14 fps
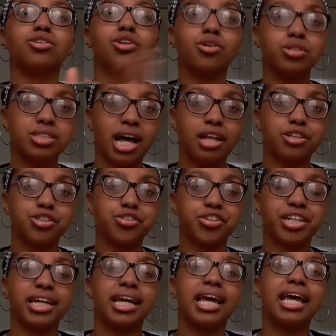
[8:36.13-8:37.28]
Go to Dollar
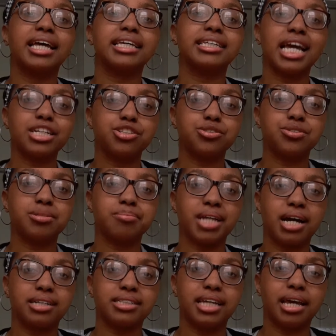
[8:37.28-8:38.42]
Tree, get you some
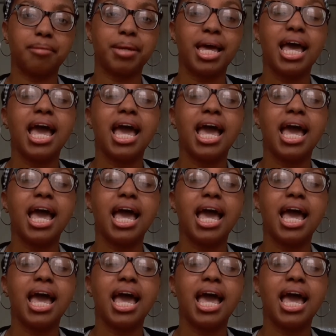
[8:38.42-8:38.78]
duct tape.